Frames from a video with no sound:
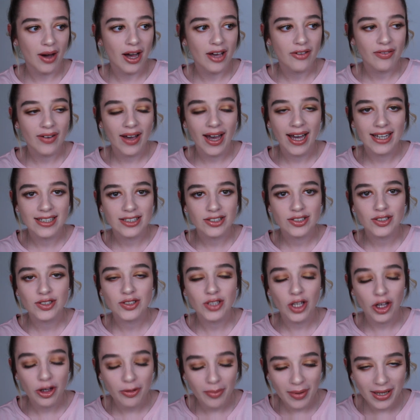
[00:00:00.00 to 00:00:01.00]
I've had
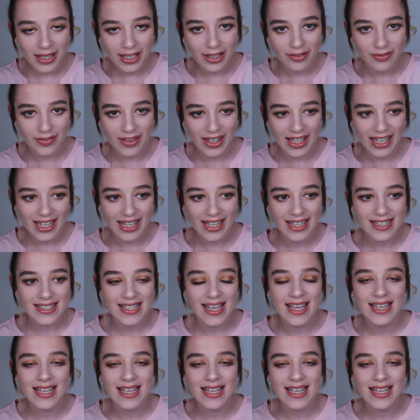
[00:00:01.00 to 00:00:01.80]
so many of these.